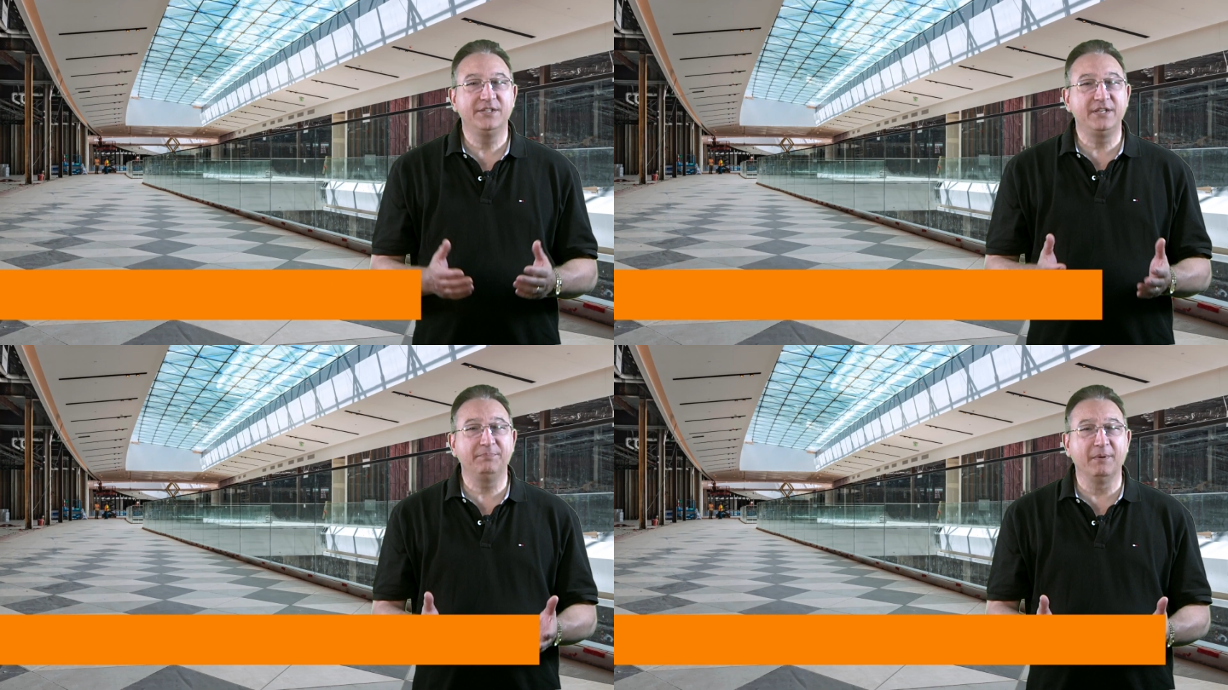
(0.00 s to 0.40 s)

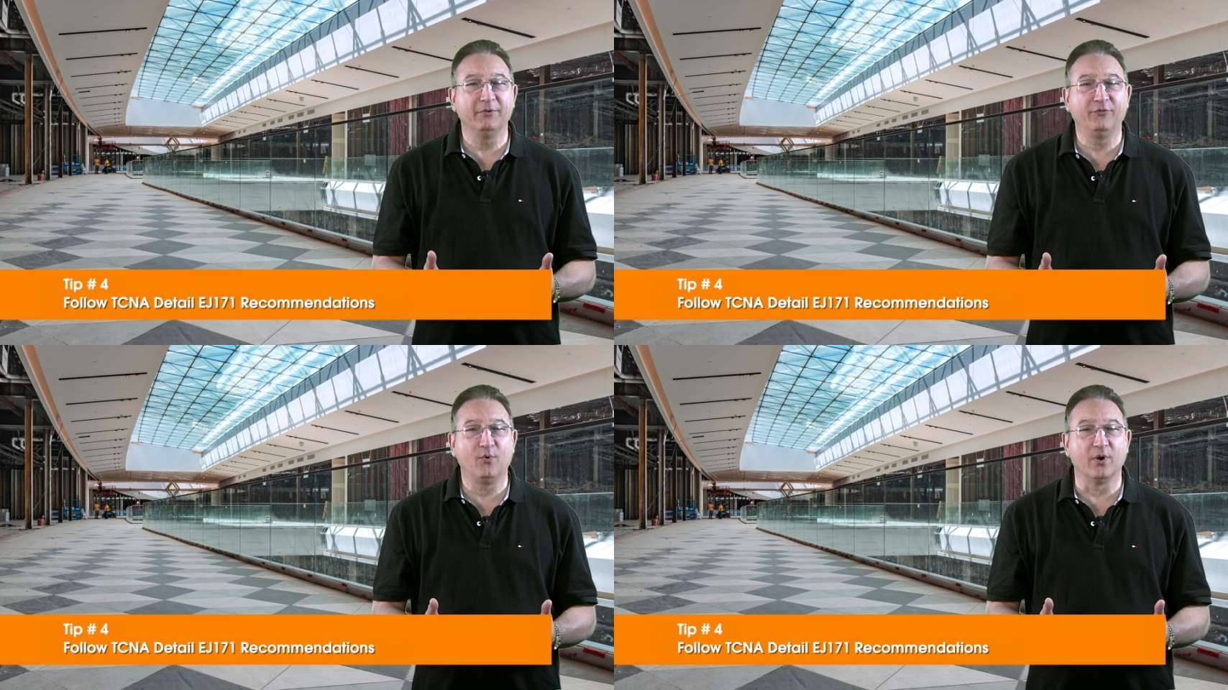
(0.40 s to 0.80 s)
Tip number
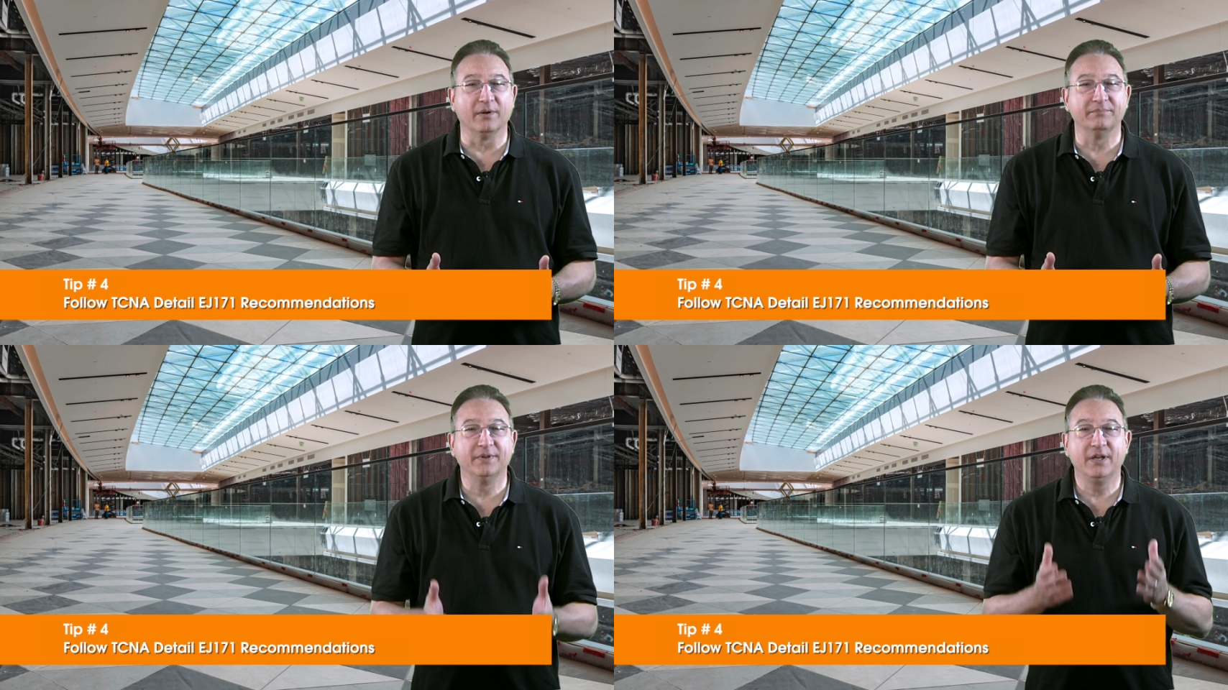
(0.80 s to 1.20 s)

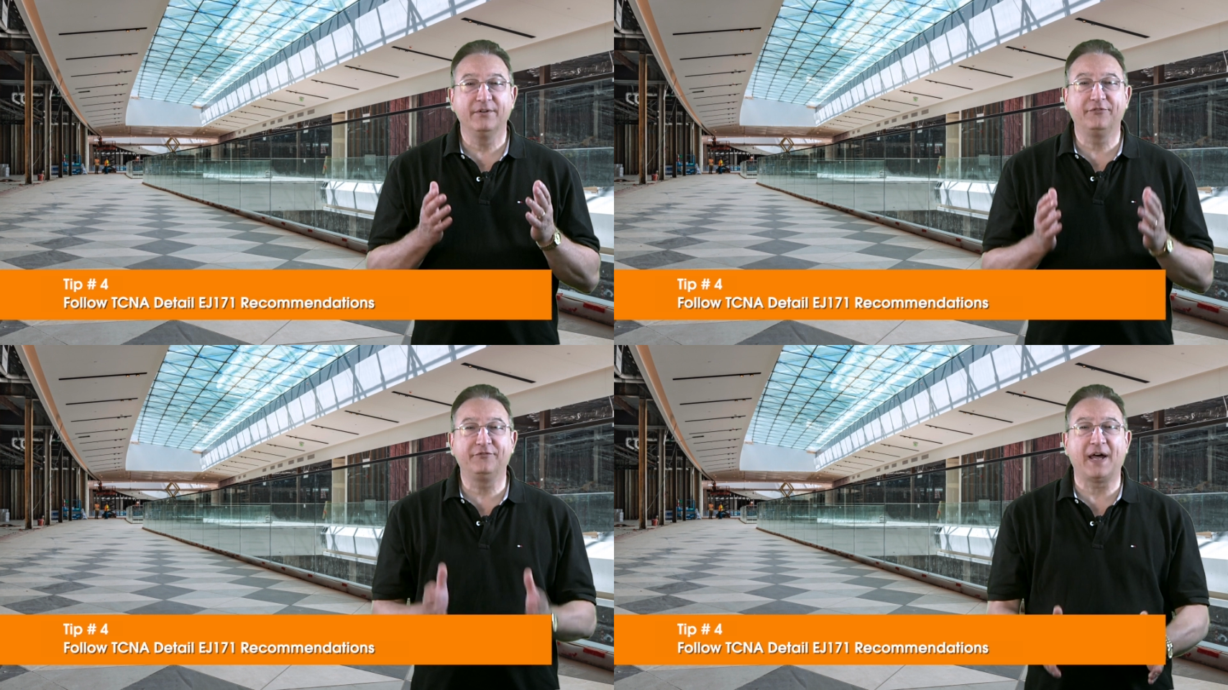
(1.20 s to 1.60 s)
four,
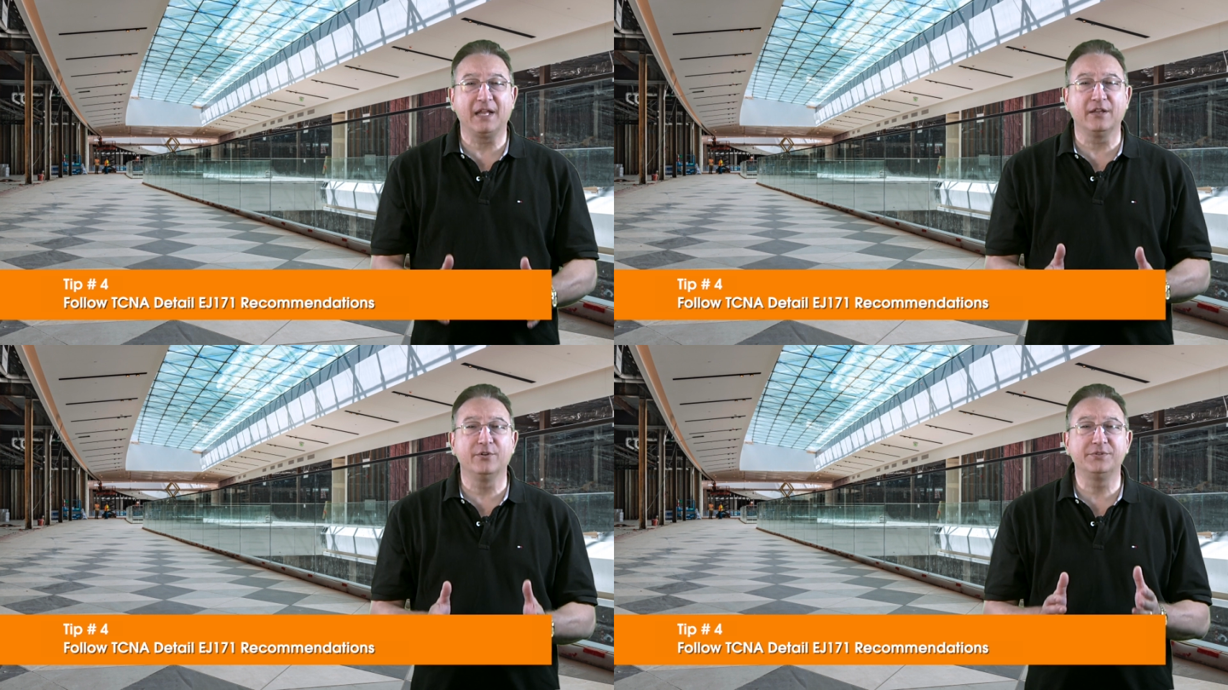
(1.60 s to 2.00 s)

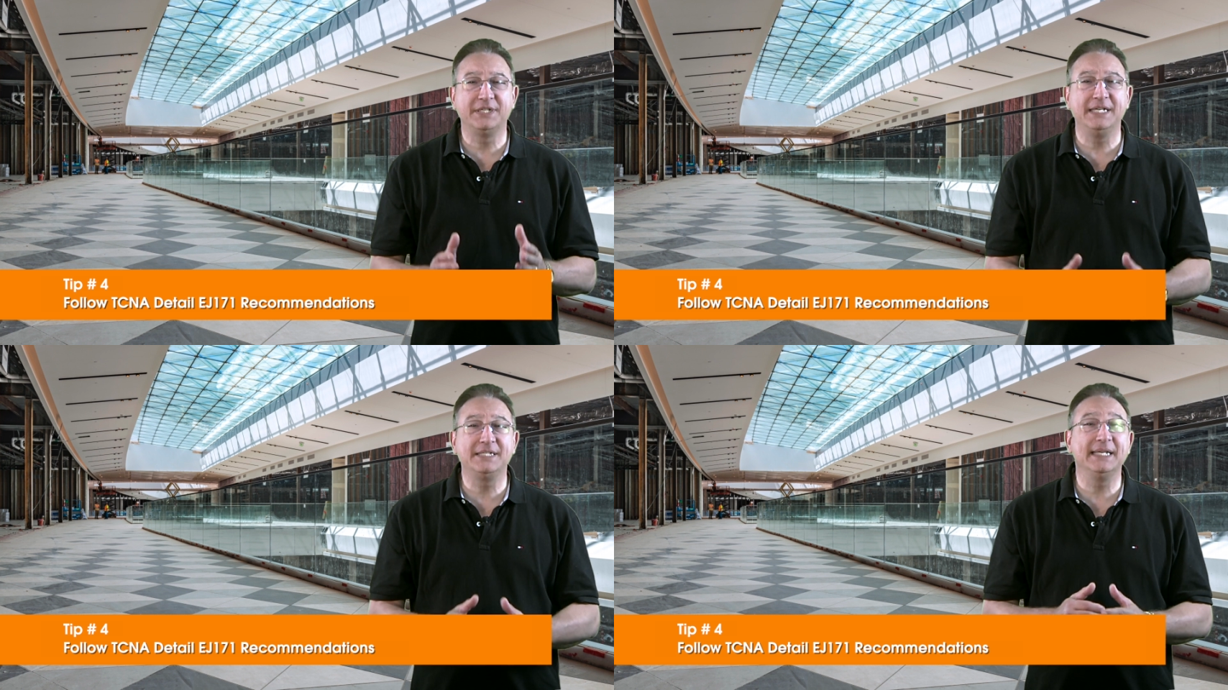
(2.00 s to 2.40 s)
follow
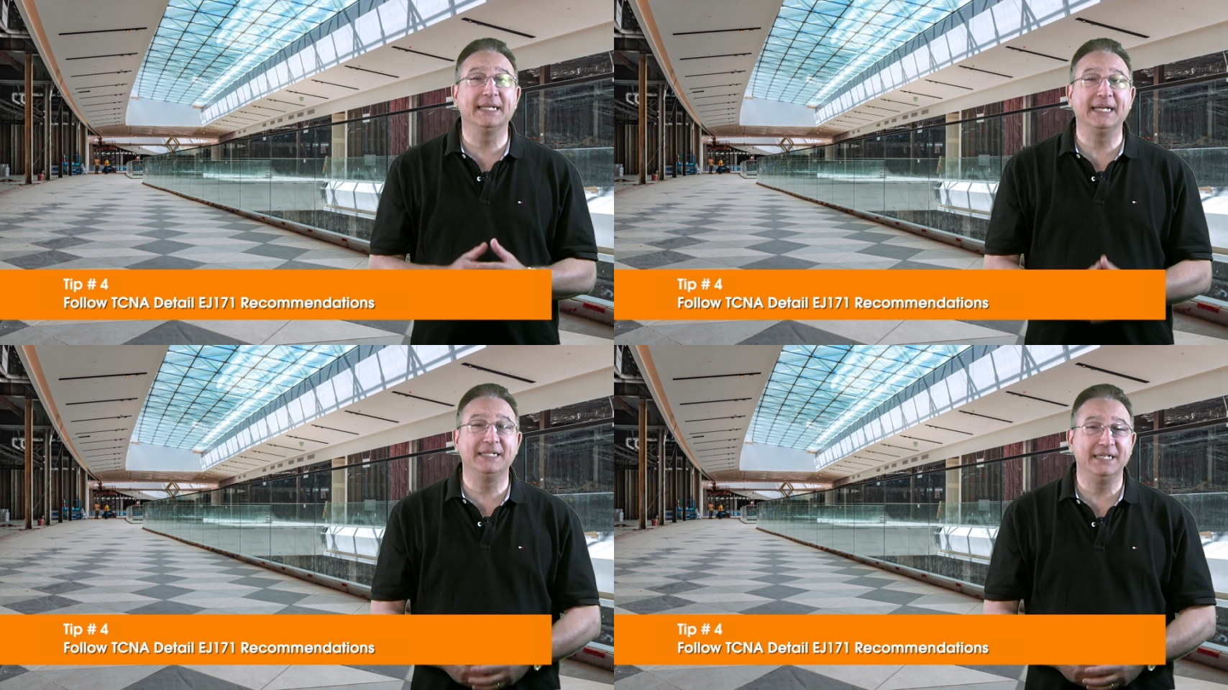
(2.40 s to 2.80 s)

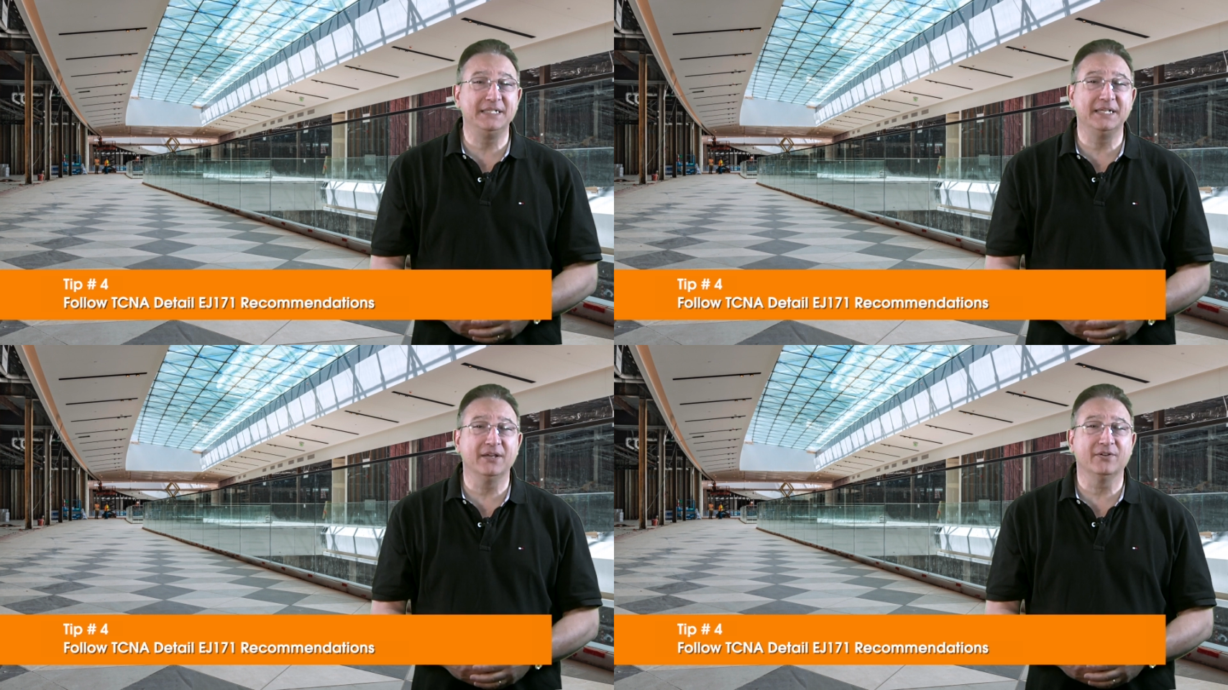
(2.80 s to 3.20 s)
TCNA
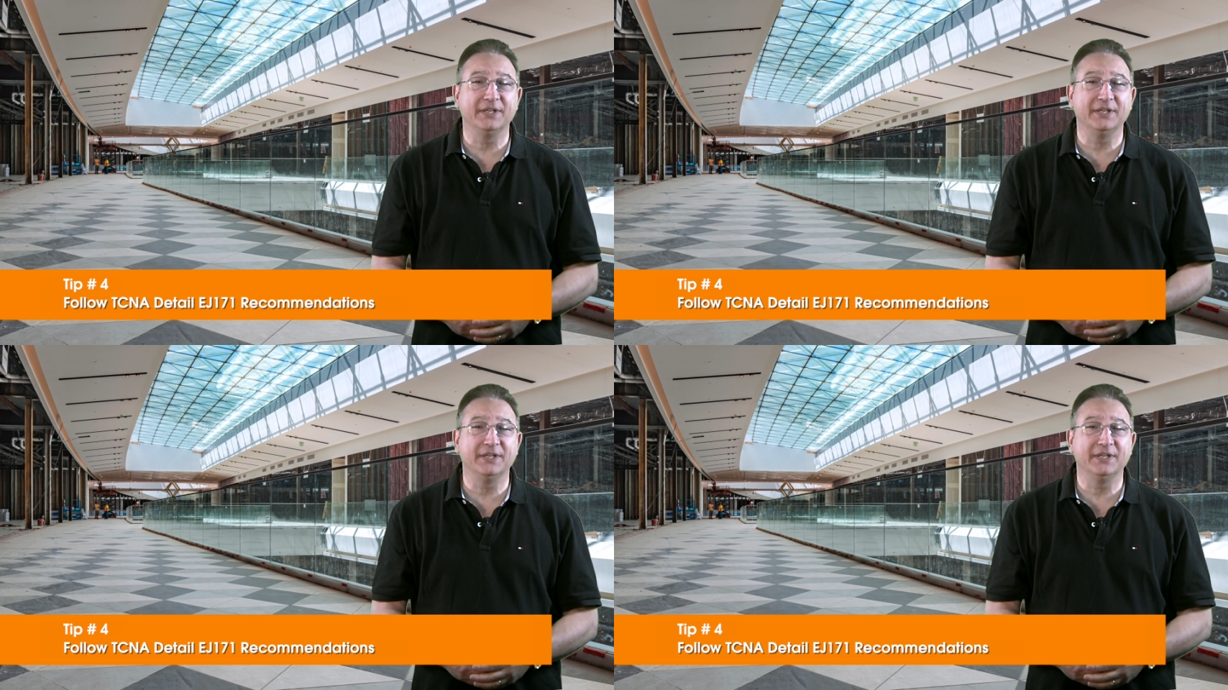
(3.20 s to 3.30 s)
detail